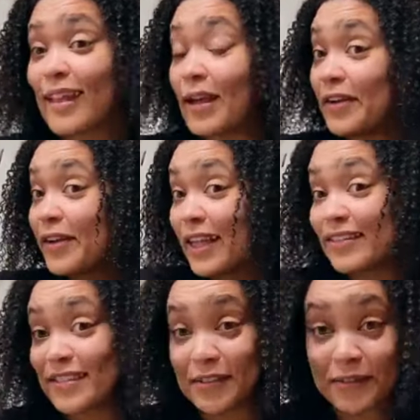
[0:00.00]
Okay,
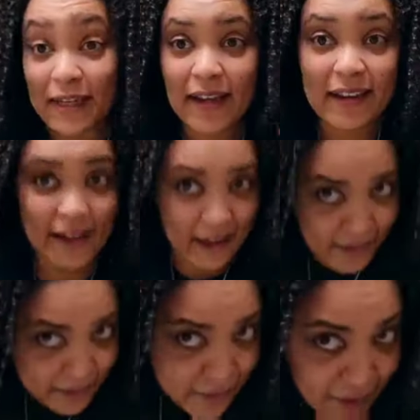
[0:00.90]
so day and night,
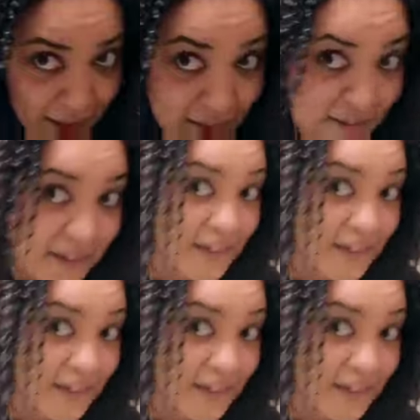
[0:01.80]
right?